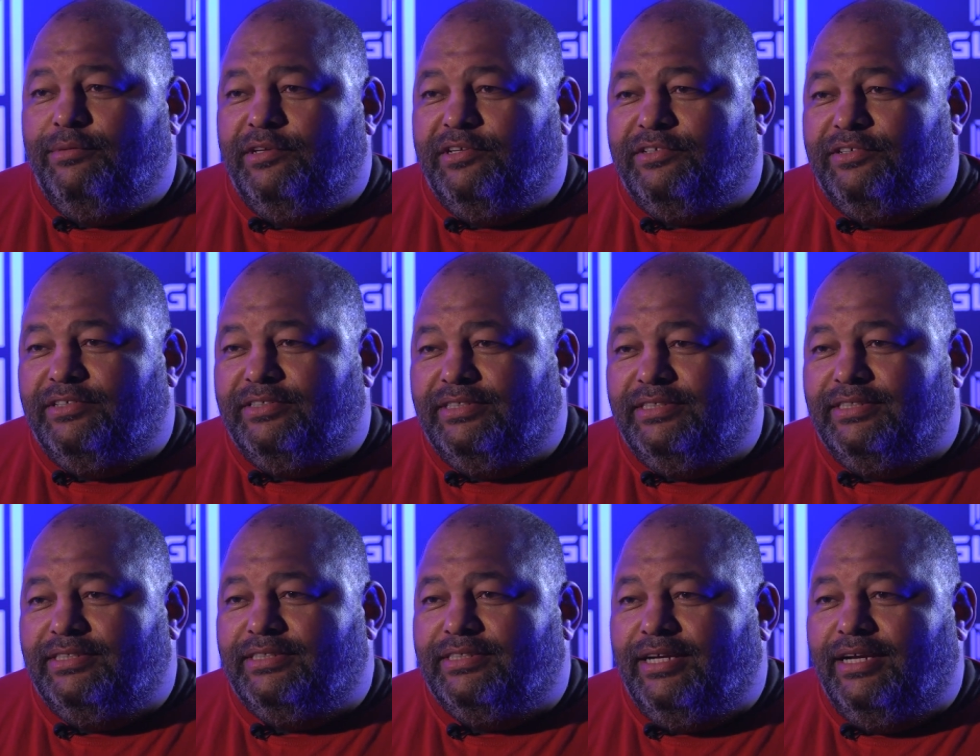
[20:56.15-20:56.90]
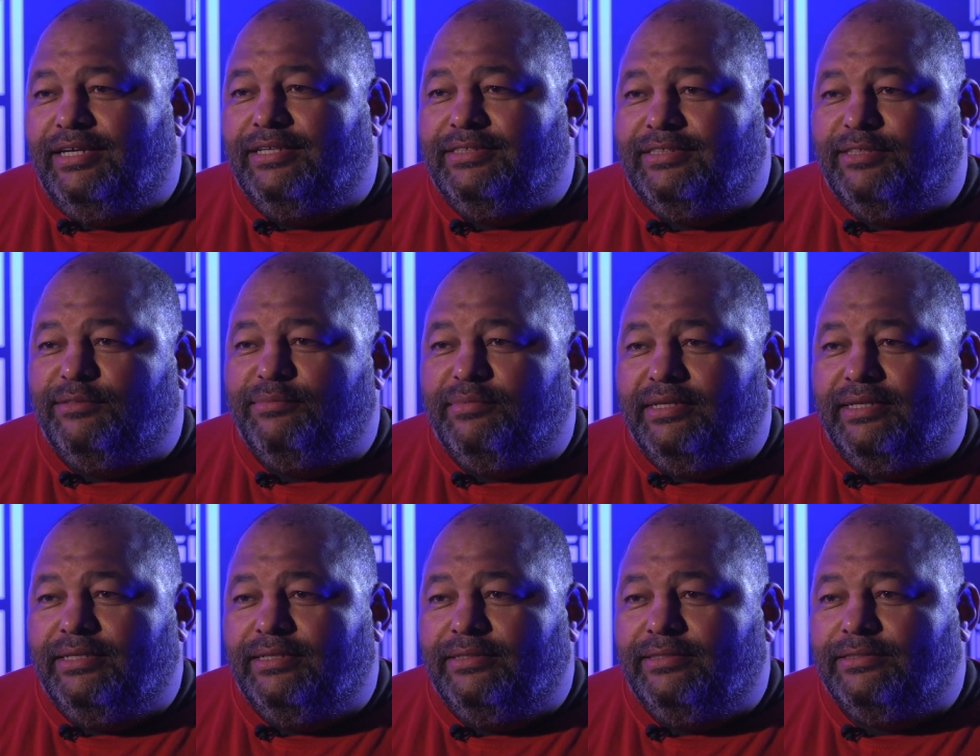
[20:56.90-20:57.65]
because this guy is
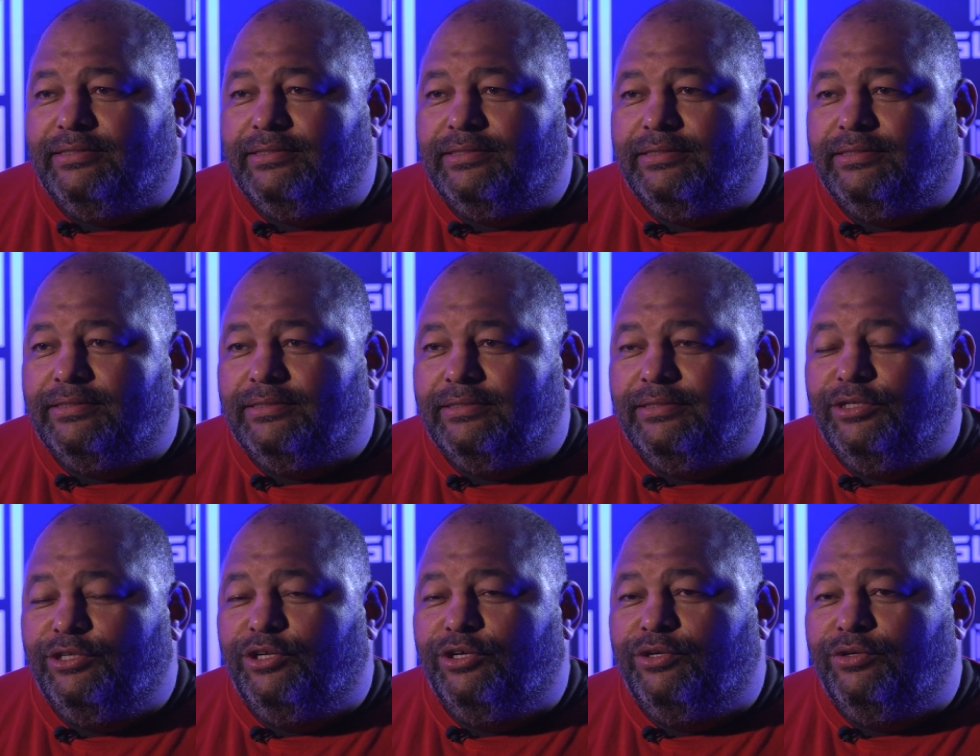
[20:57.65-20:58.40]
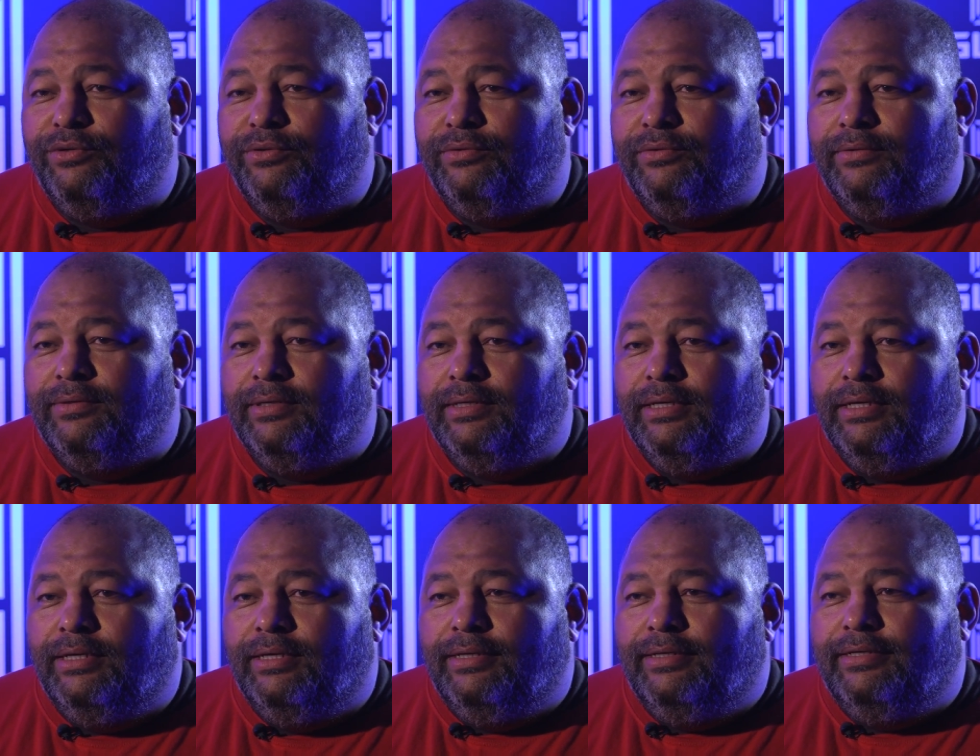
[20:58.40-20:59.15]
something else. You know,
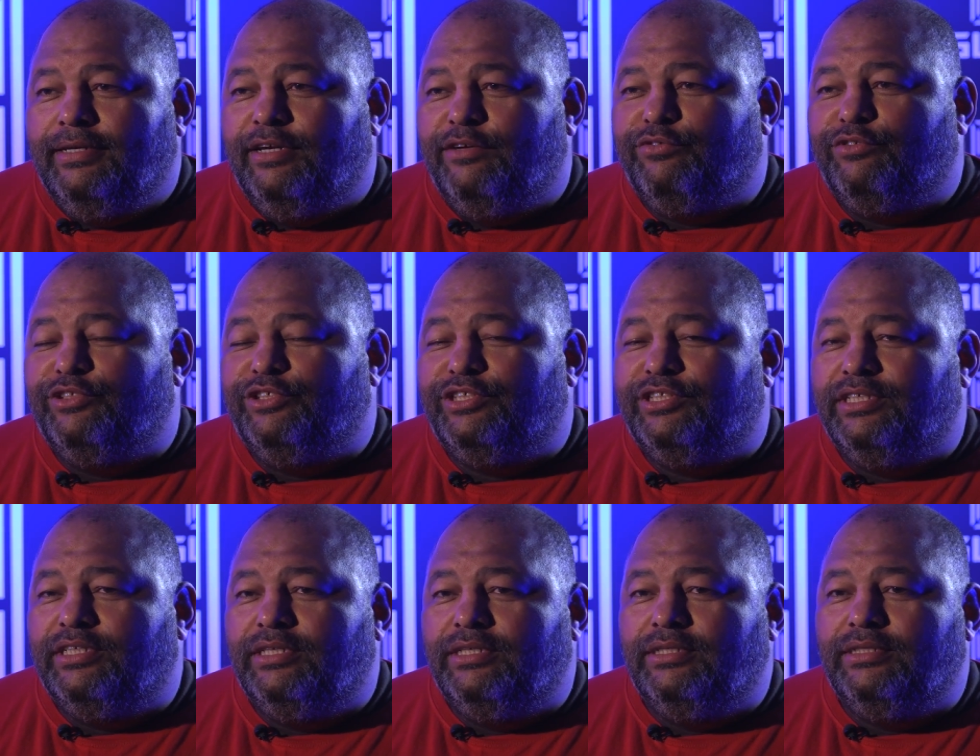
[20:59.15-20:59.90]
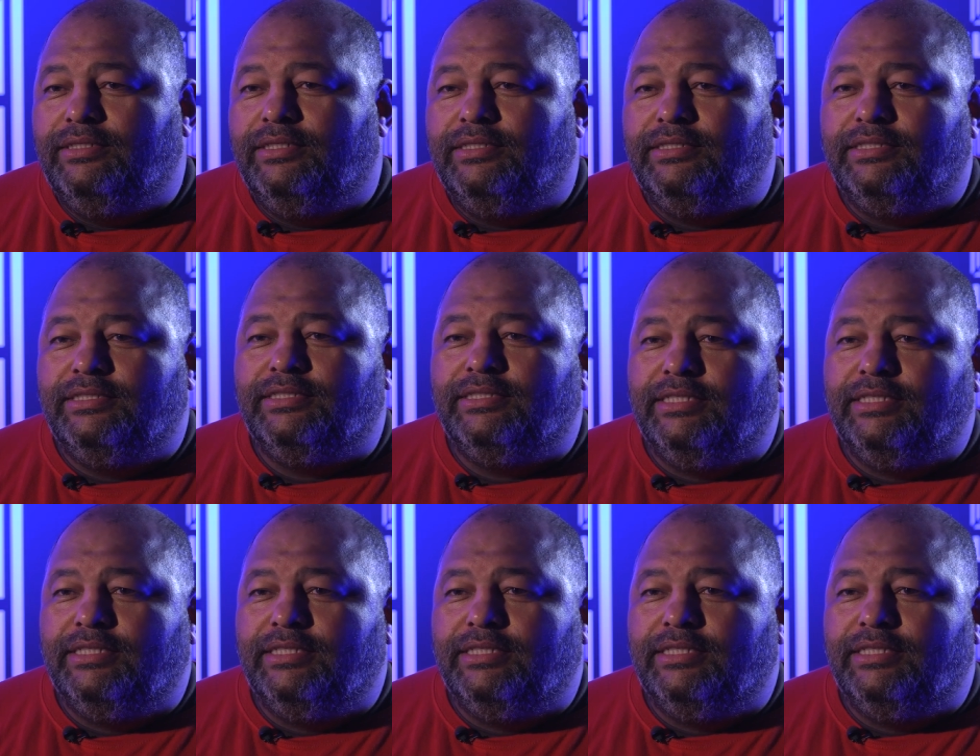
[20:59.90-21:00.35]
you have to see, this